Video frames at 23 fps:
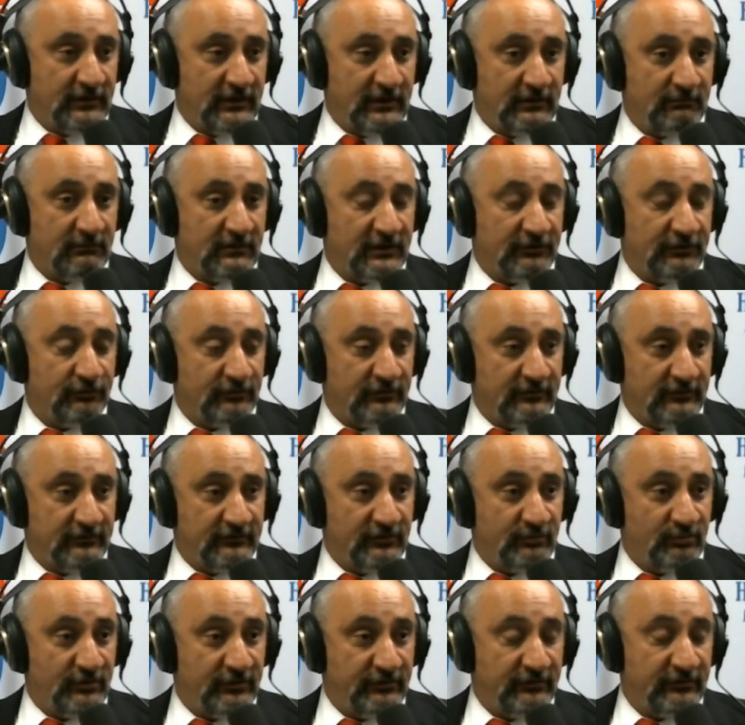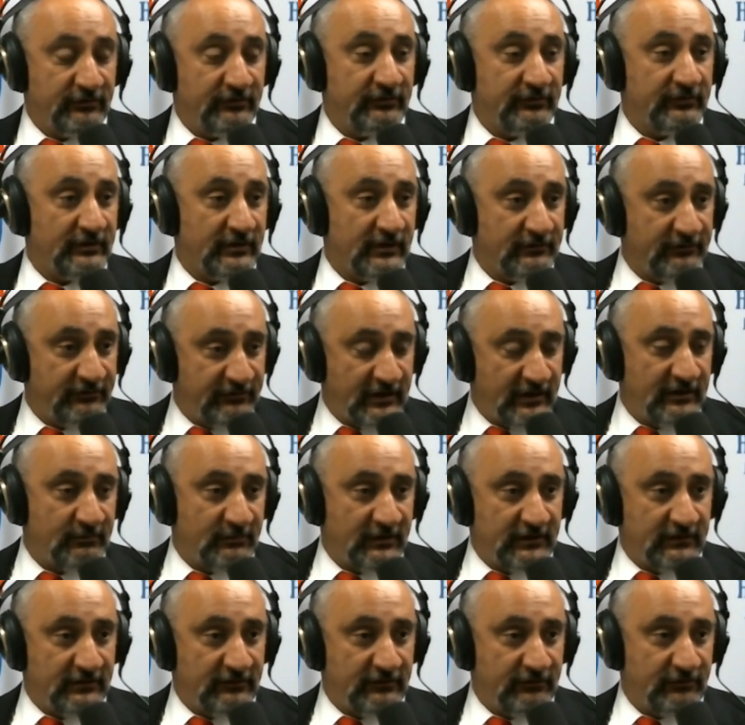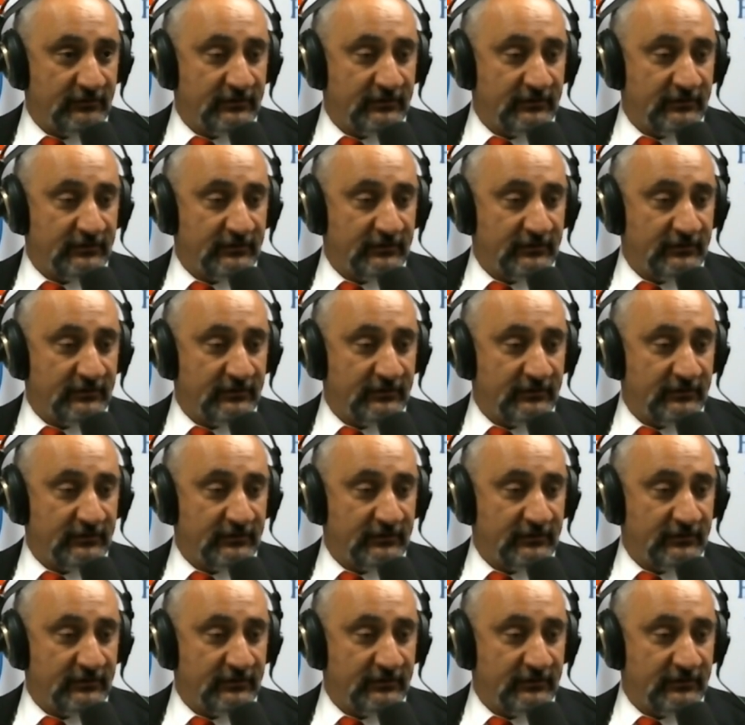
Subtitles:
and majority of the businesses are outside of my district.